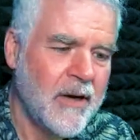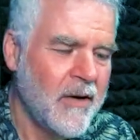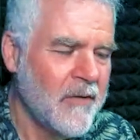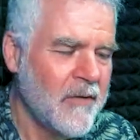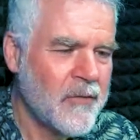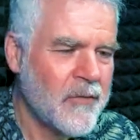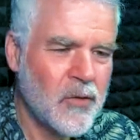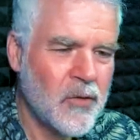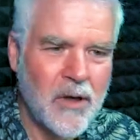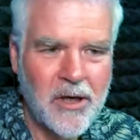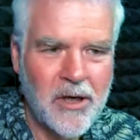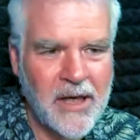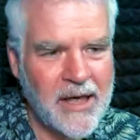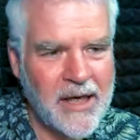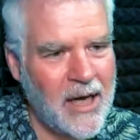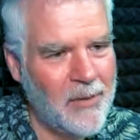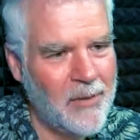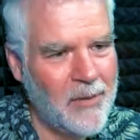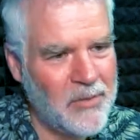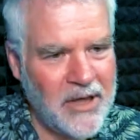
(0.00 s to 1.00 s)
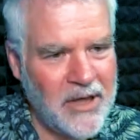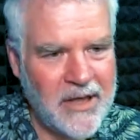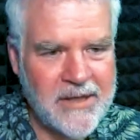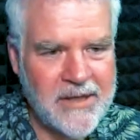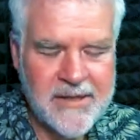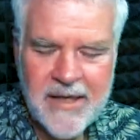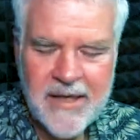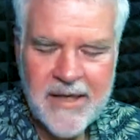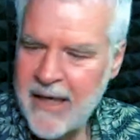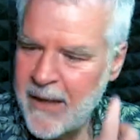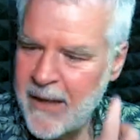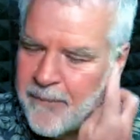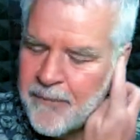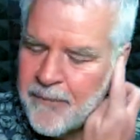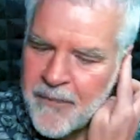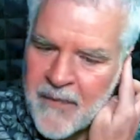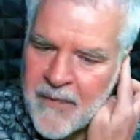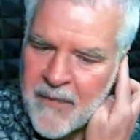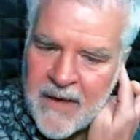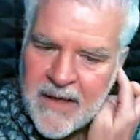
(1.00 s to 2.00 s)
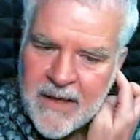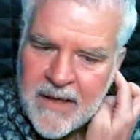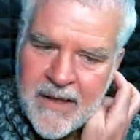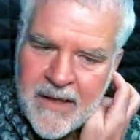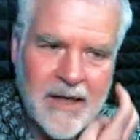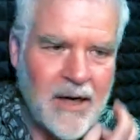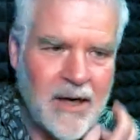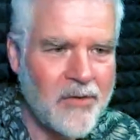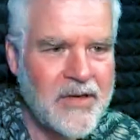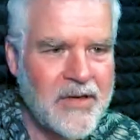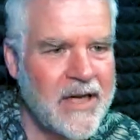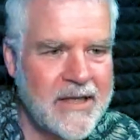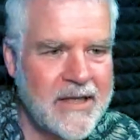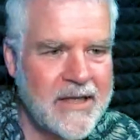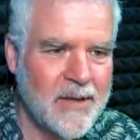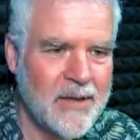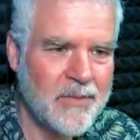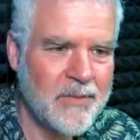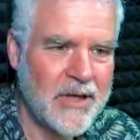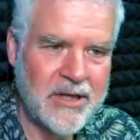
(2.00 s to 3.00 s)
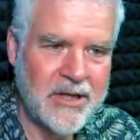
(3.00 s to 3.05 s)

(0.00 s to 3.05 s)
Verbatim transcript: for a lot of companies, um, they don't need somebody